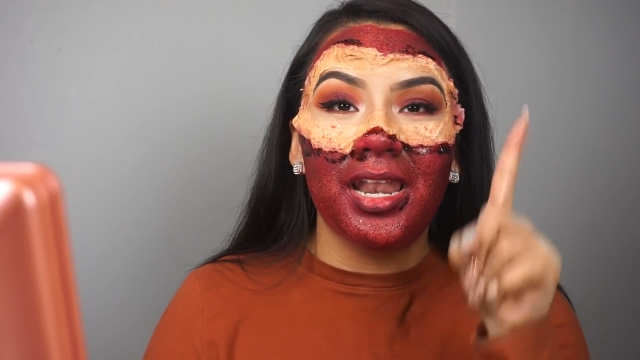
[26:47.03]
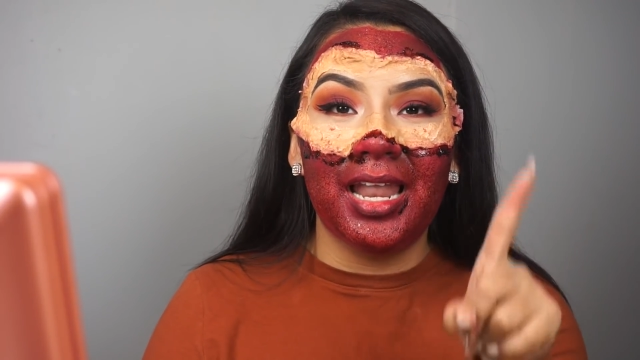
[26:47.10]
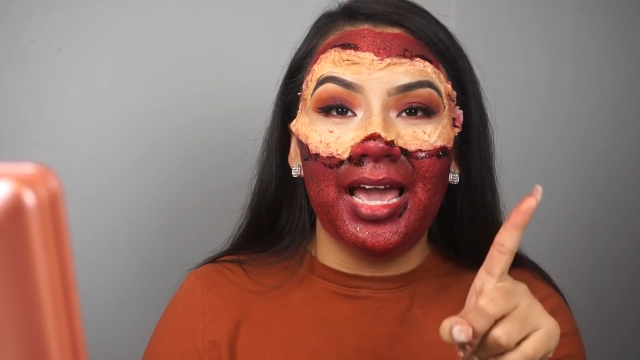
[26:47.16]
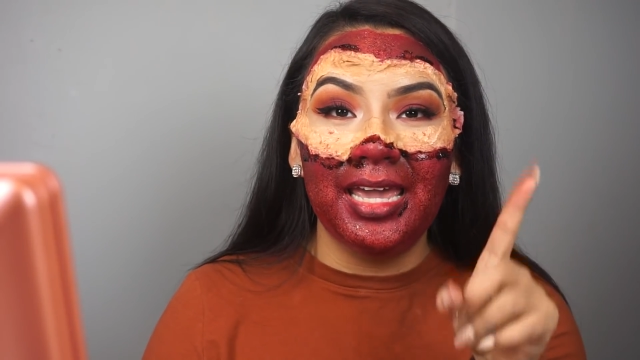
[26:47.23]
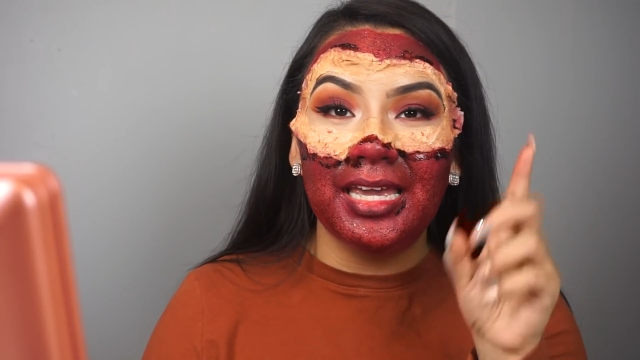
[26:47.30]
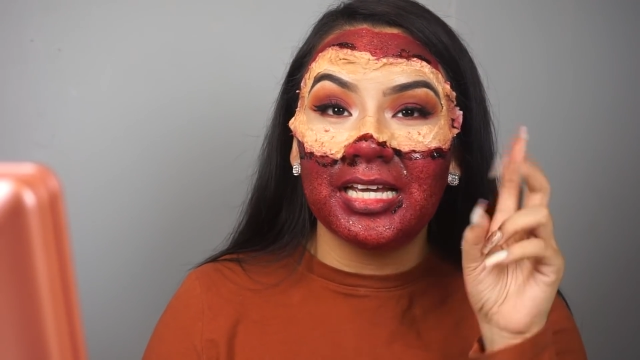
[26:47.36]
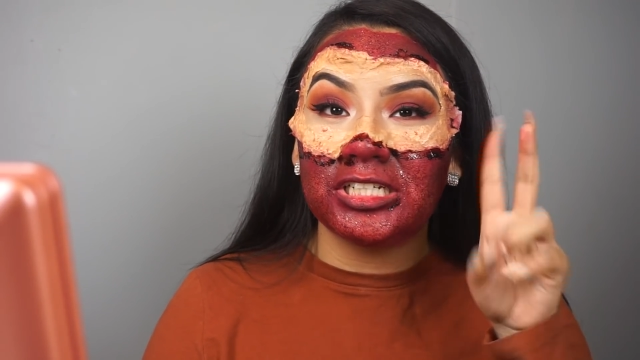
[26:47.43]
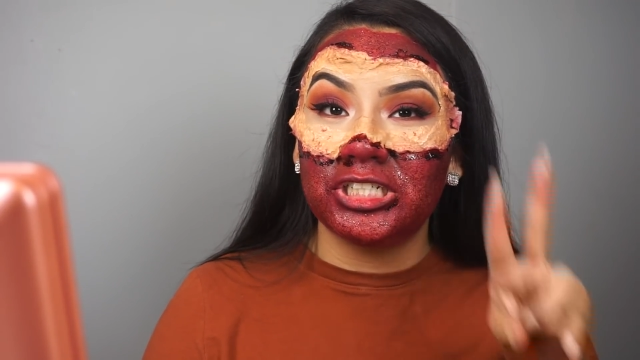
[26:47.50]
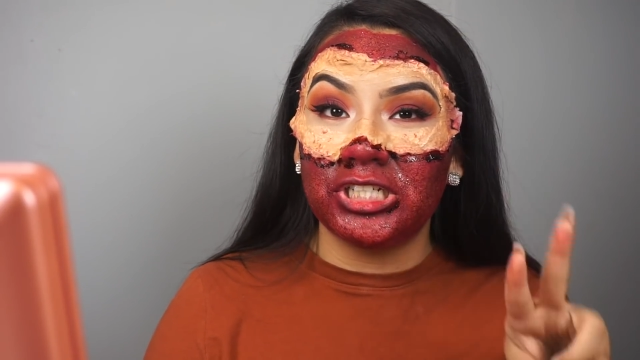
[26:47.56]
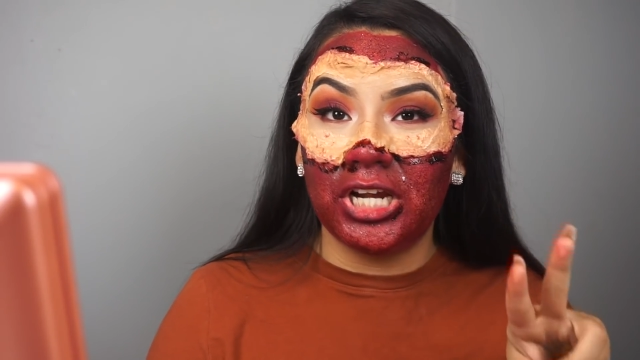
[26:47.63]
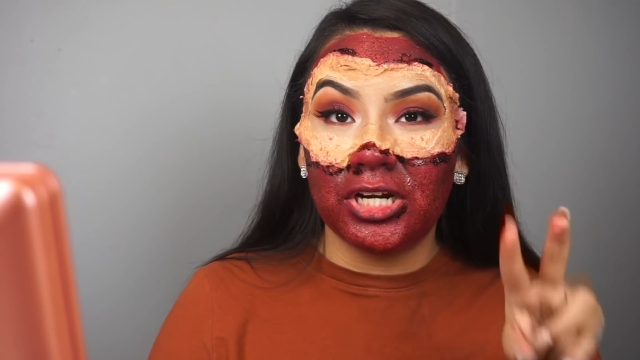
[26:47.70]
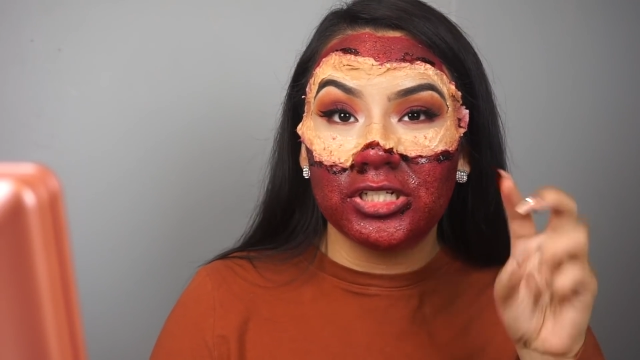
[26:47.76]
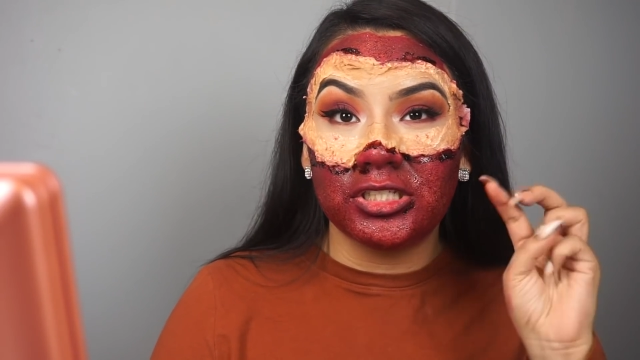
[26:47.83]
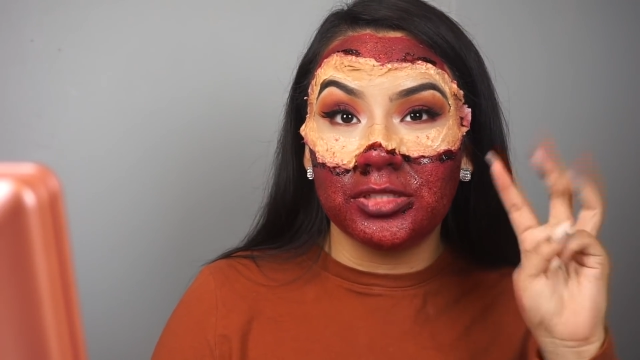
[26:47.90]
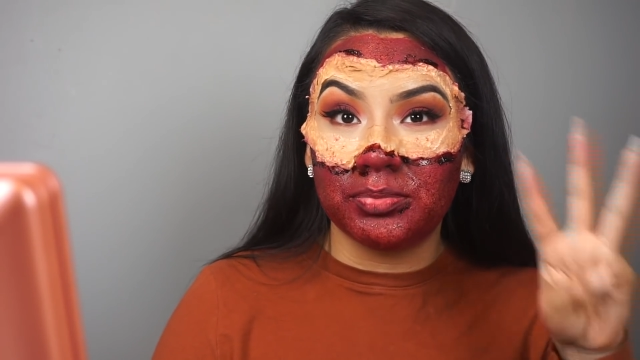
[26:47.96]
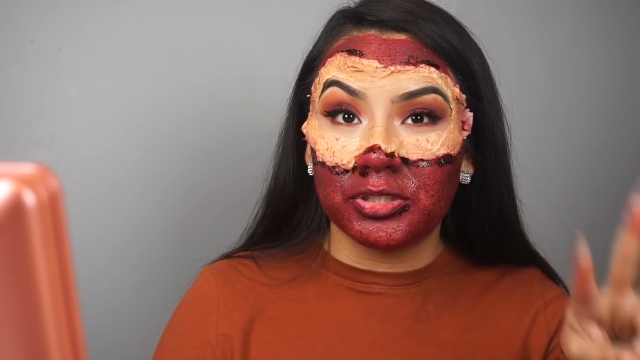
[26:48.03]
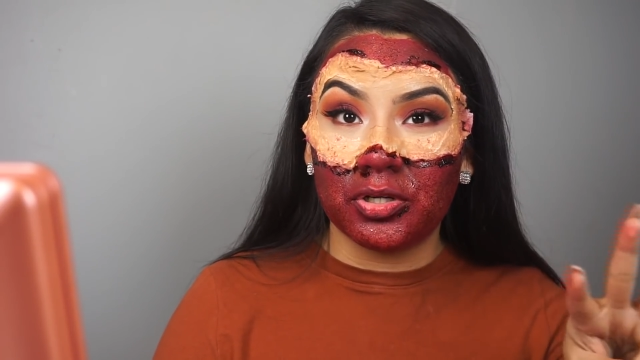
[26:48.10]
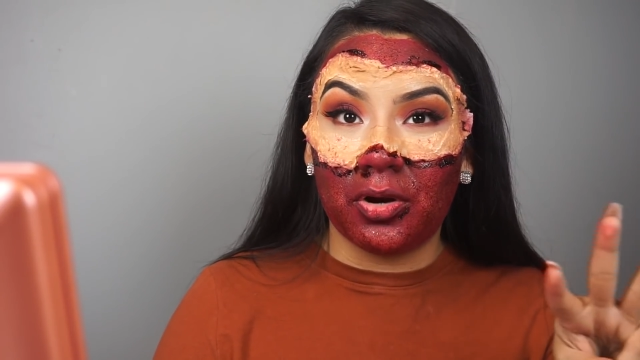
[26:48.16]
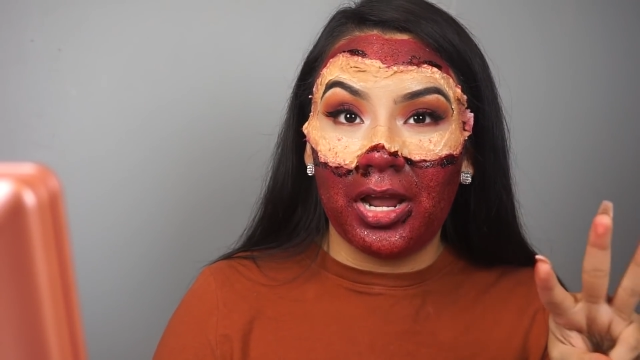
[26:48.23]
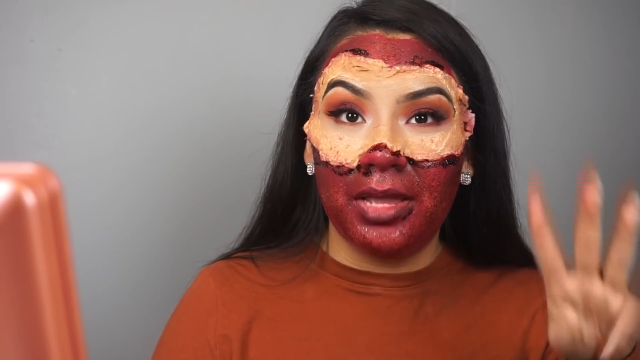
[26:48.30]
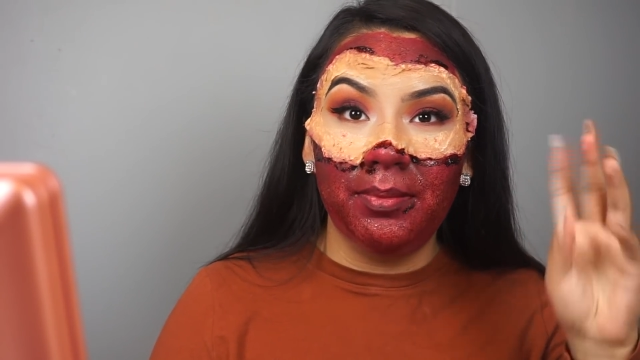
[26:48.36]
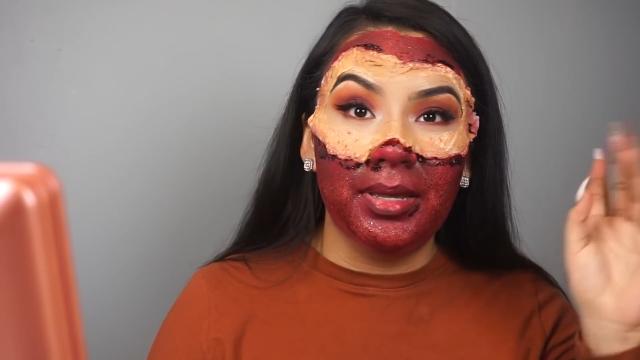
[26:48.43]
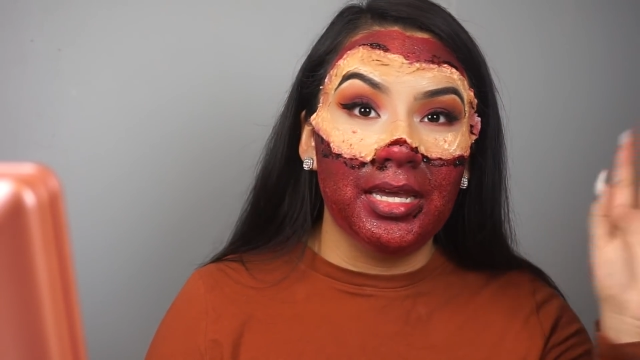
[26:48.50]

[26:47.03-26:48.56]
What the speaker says: Like, share, subscribe,